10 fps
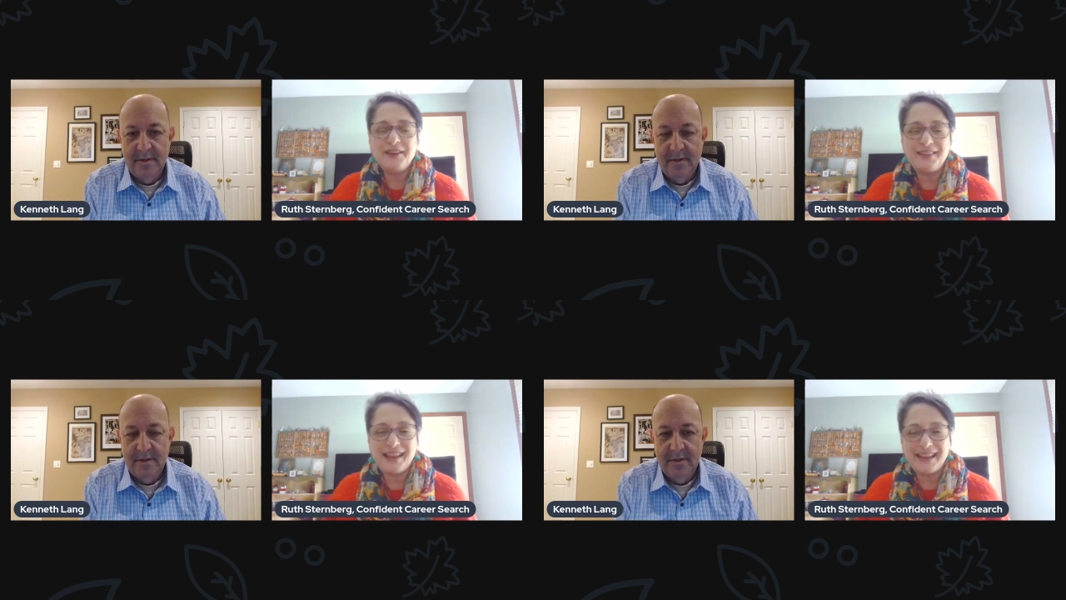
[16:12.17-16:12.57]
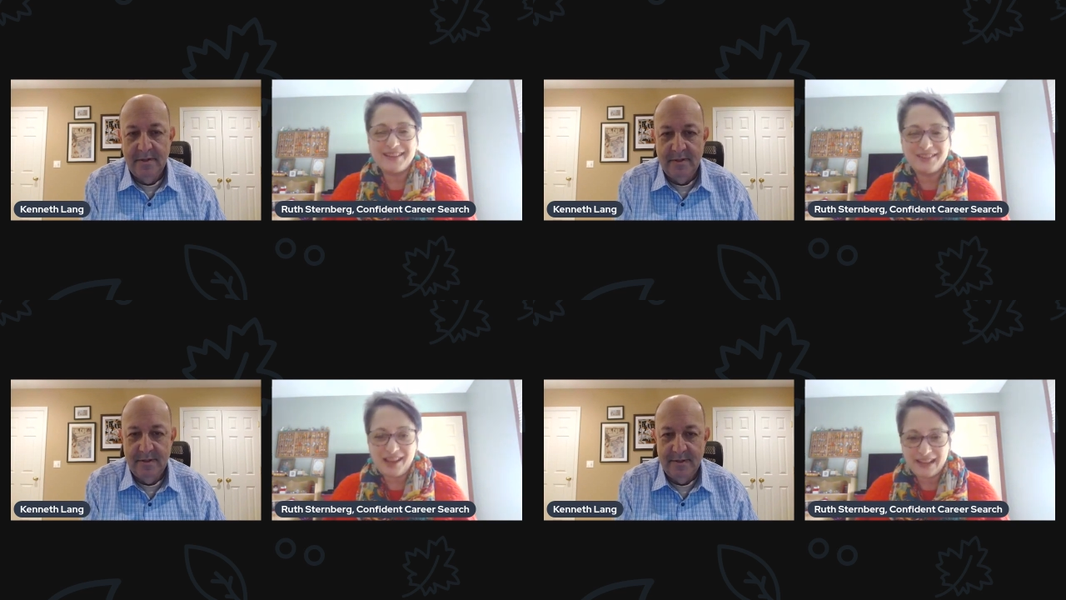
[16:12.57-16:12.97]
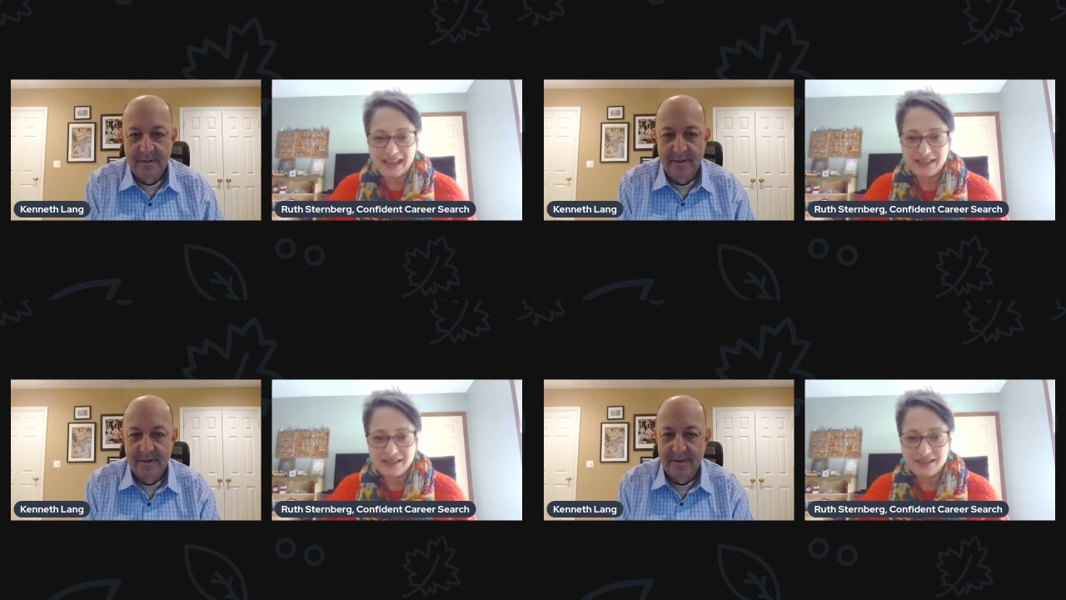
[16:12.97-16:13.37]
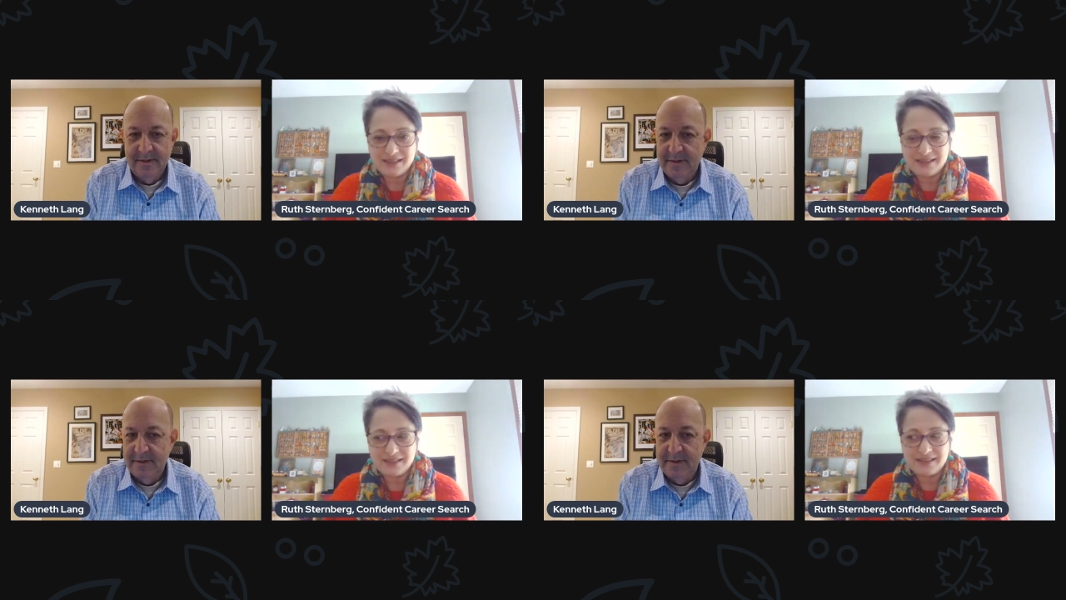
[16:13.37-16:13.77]
Speaker 1: feel like in a lot of
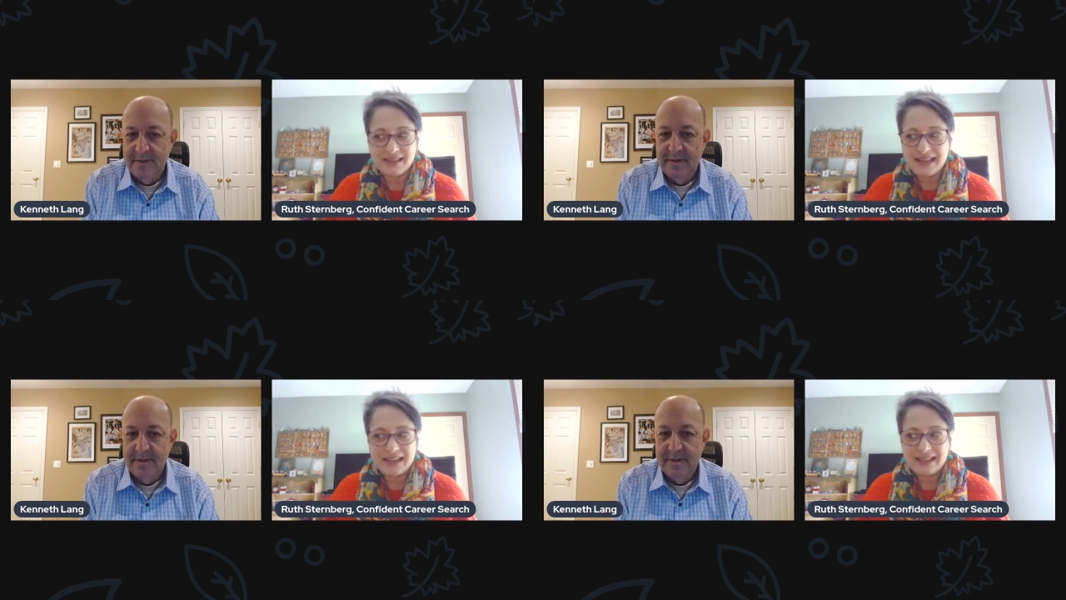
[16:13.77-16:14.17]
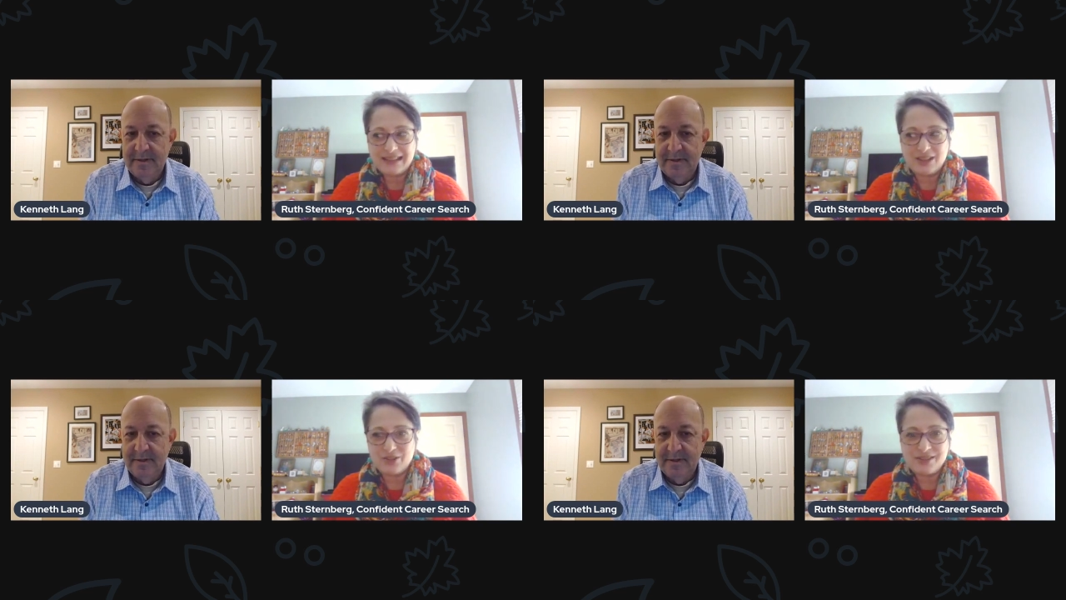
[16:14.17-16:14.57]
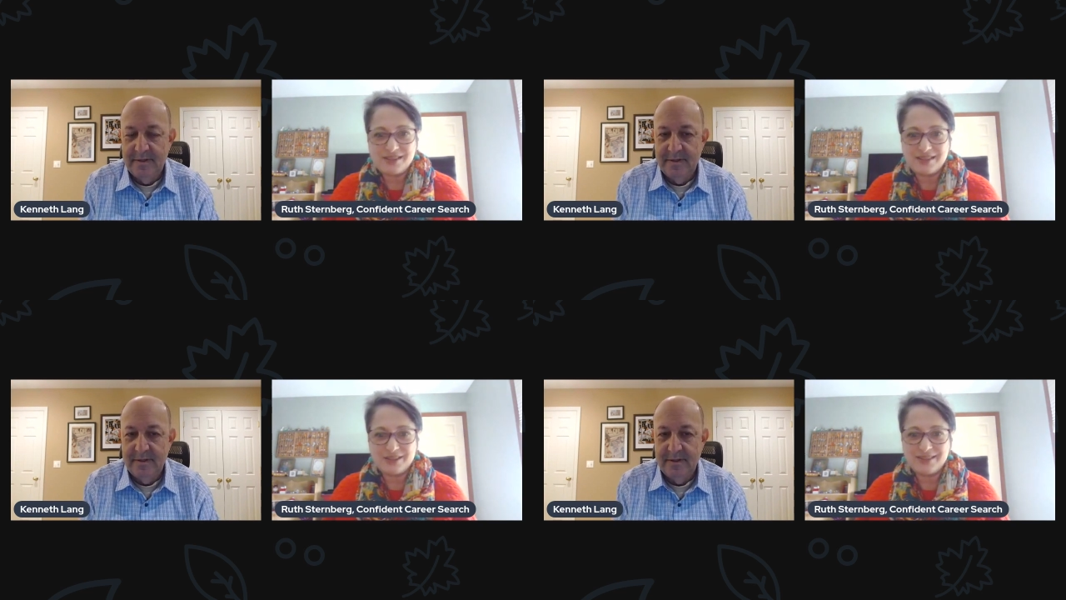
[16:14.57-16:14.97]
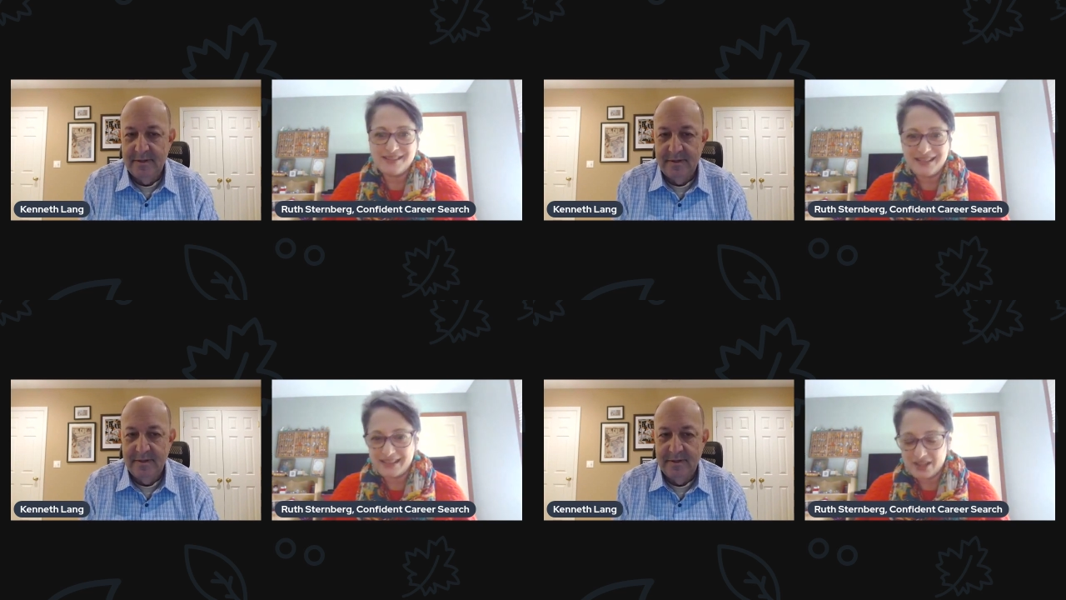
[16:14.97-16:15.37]
cases there is there
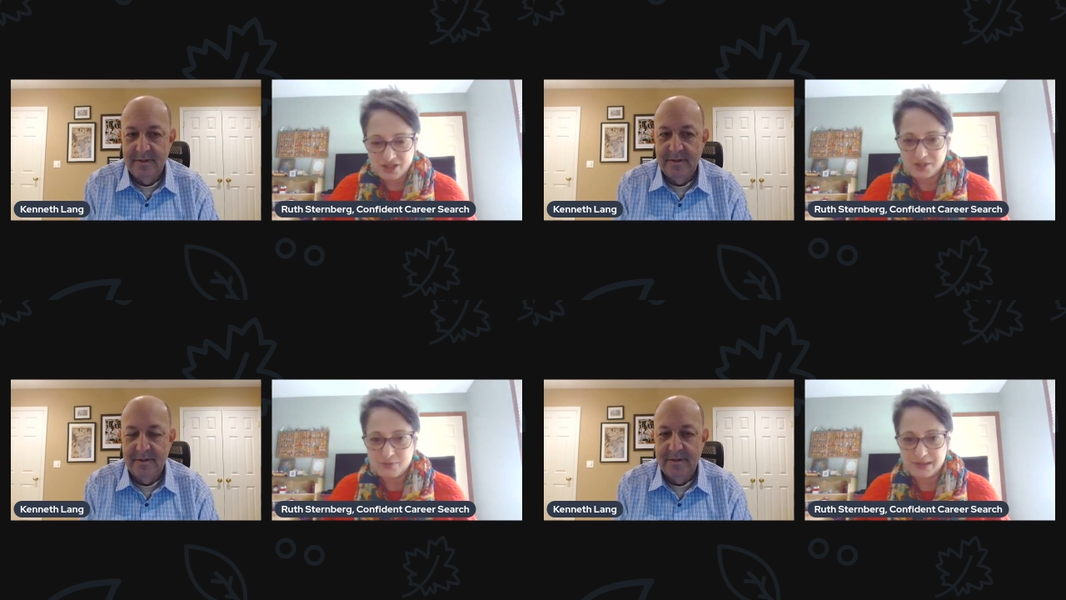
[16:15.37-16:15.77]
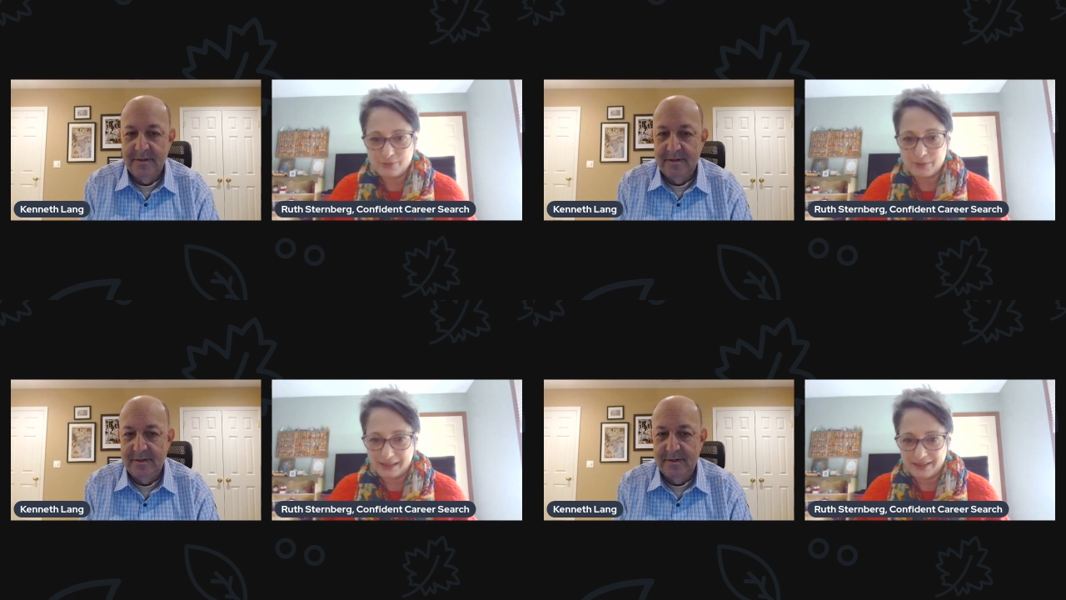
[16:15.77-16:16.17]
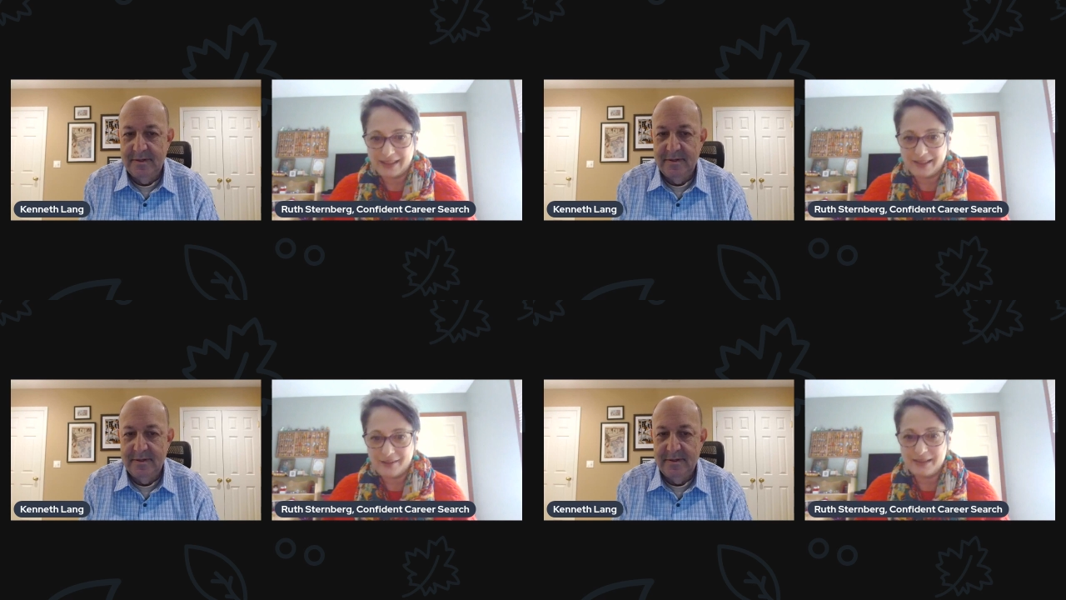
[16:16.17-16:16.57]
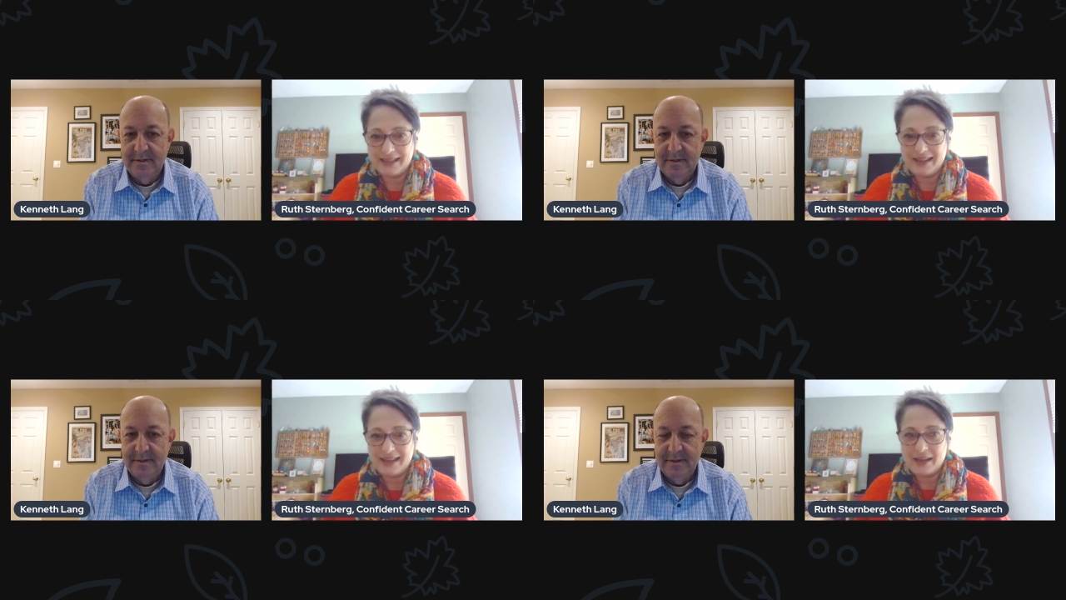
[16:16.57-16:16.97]
isn't any judgment really. I mean,